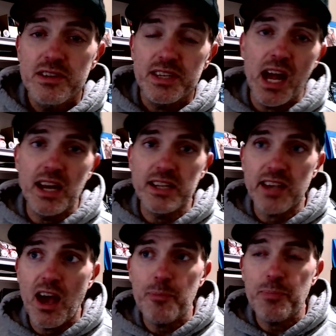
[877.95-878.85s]
Got a
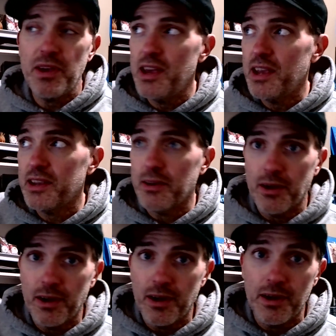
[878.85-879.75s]
topic
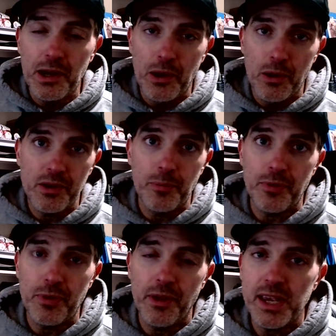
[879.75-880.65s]
or,
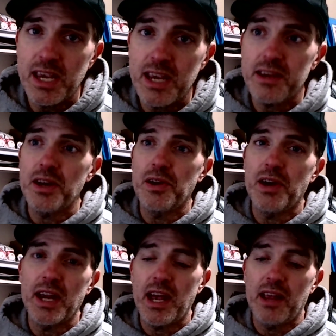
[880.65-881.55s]
complaint.
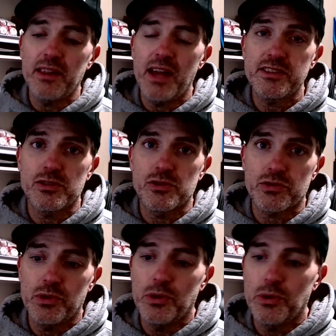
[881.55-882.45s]
I got lots of
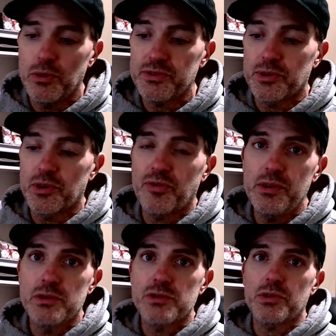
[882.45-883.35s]
trolls or a
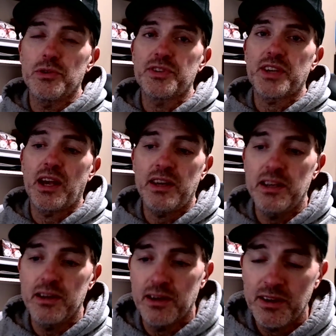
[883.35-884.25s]
few trolls on
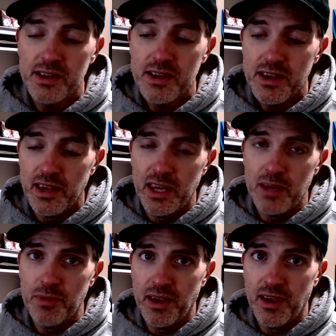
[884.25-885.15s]
here. Hey
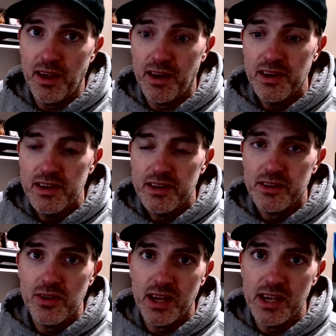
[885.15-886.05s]
man,
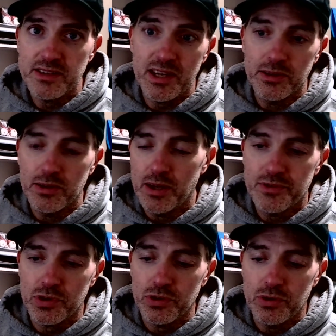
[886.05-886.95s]
you guys need love
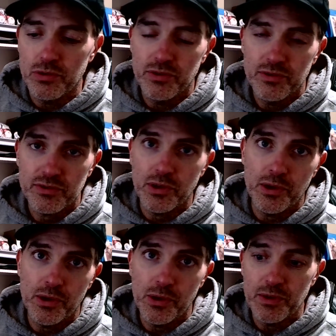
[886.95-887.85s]
too.
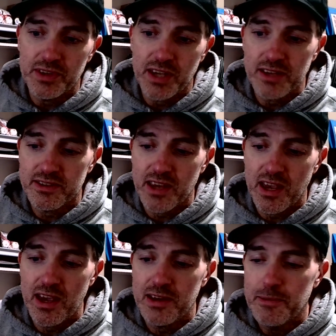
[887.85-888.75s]
So with that
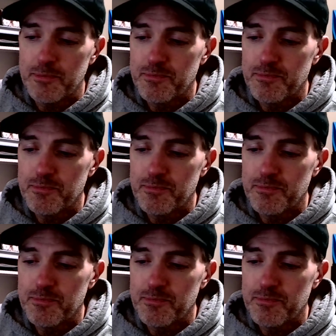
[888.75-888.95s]
said,